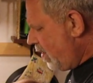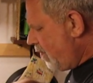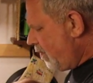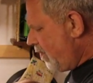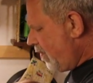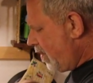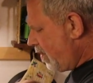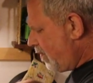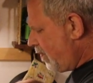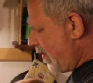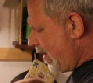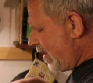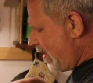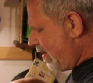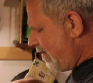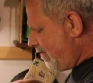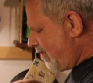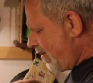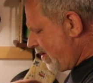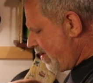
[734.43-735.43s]
real quick
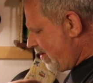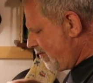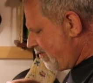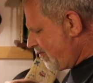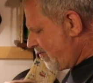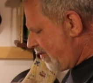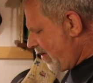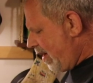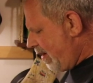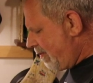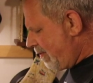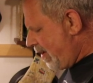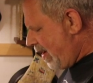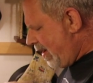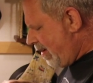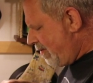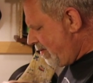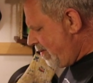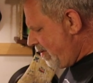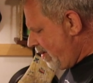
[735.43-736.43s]
give it a good scrape
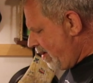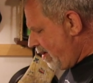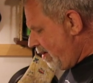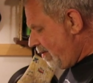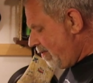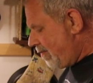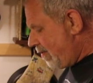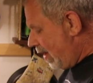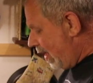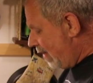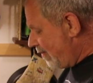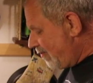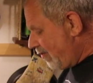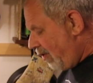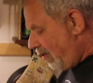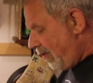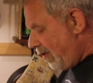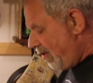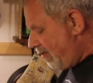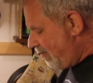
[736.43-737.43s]
down. You know, as
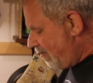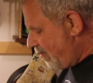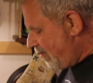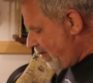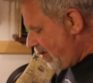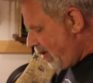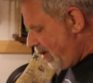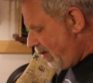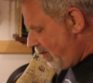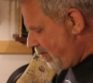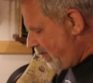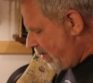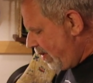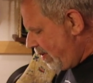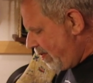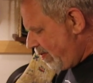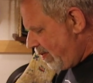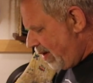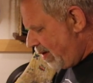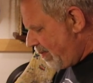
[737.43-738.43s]
always, you know,
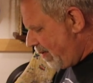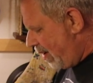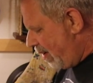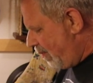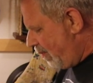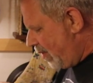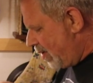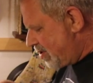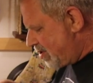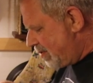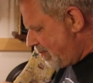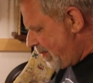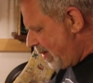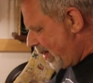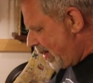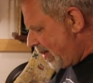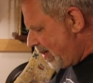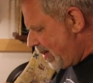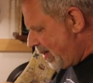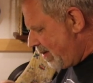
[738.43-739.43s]
doesn't matter what you're
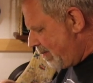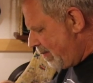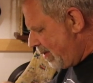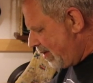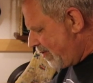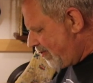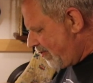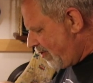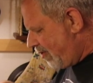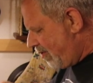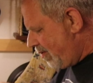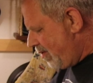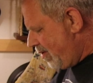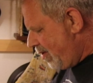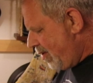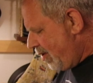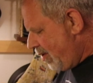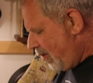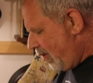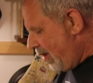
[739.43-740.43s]
making in a mixer
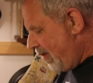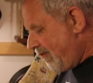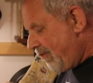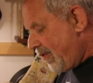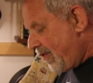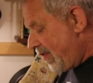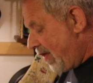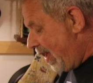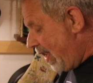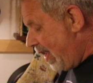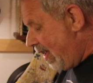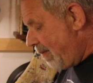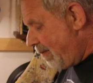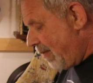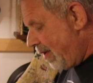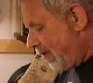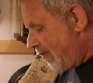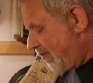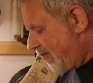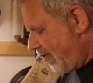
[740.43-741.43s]
or even with a hand
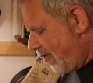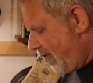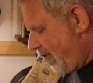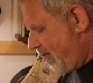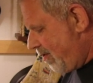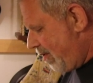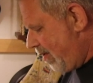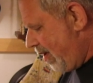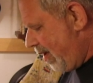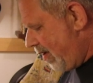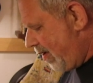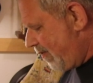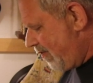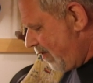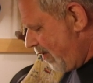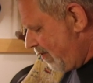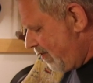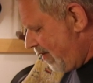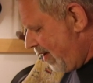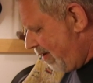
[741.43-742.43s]
mixer, you know, because
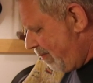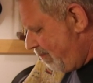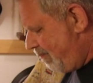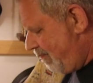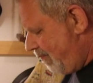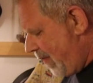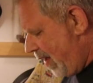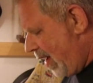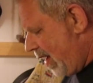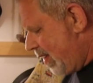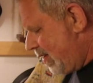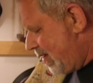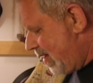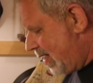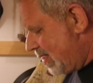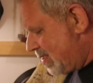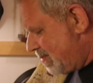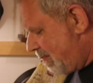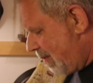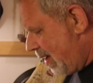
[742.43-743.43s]
those have
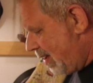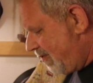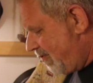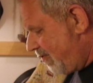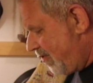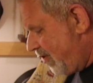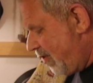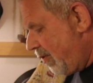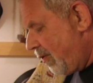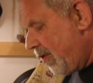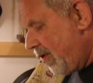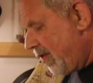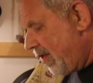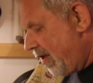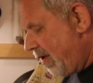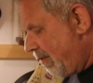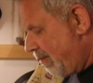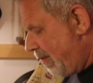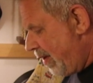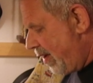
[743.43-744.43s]
dead spots too where
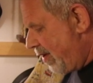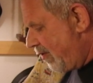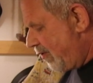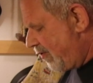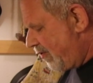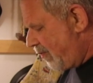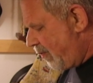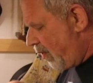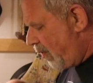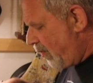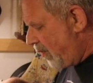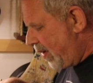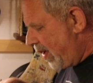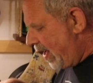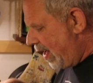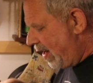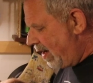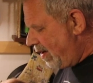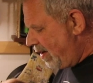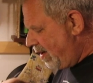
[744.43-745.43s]
the beaters won't
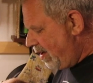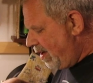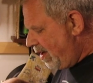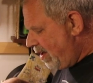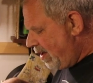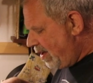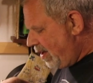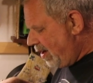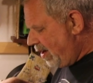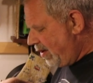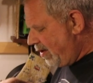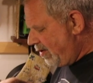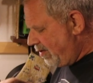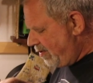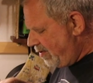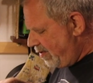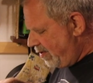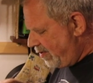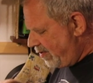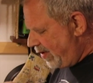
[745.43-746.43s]
get. You
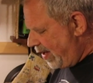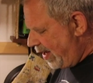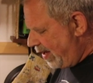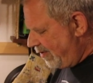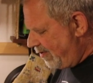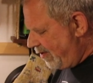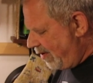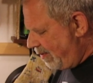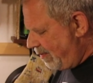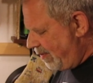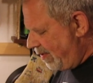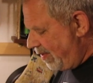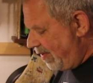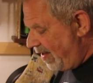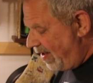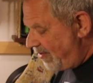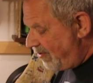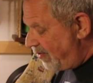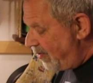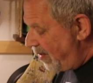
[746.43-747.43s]
know, you're taking something,
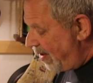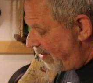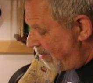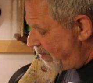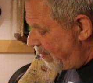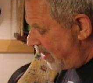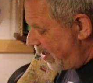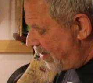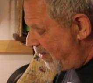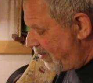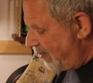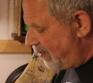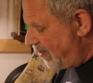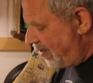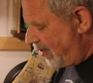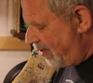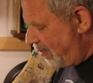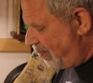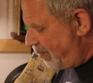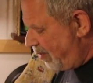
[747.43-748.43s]
unless you have beaters
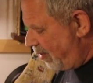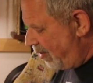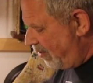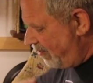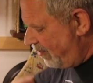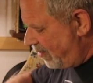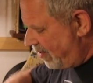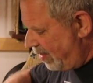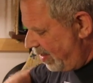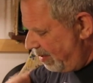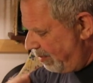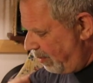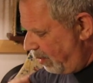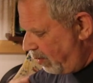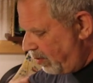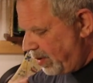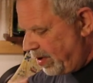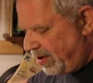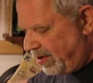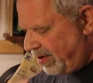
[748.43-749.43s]
that are perfectly
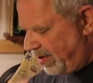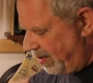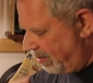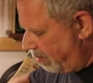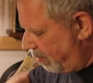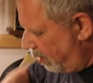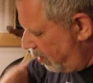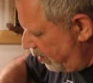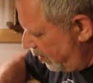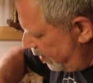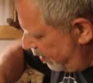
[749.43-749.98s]
molded to the bowl